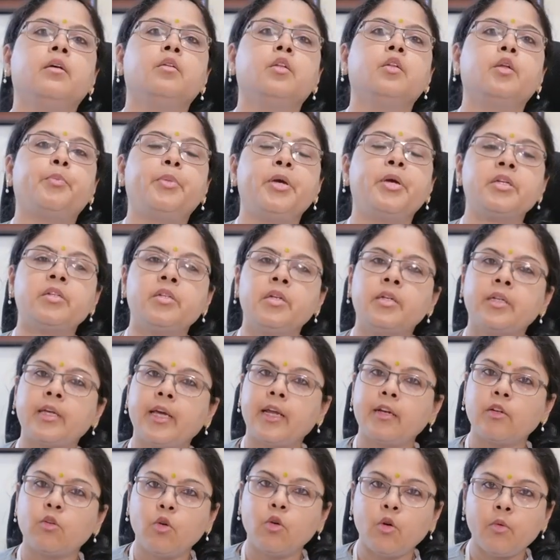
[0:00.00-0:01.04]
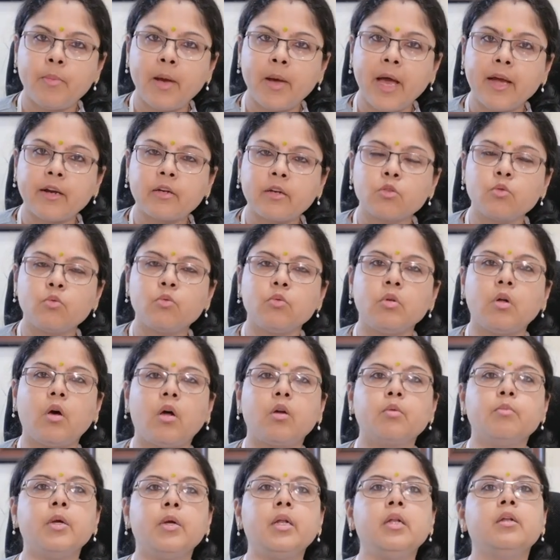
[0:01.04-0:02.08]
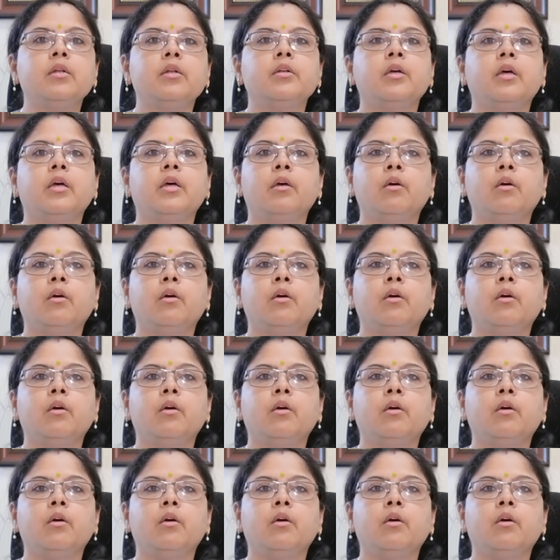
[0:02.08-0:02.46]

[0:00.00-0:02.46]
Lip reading: the patient can go back to normal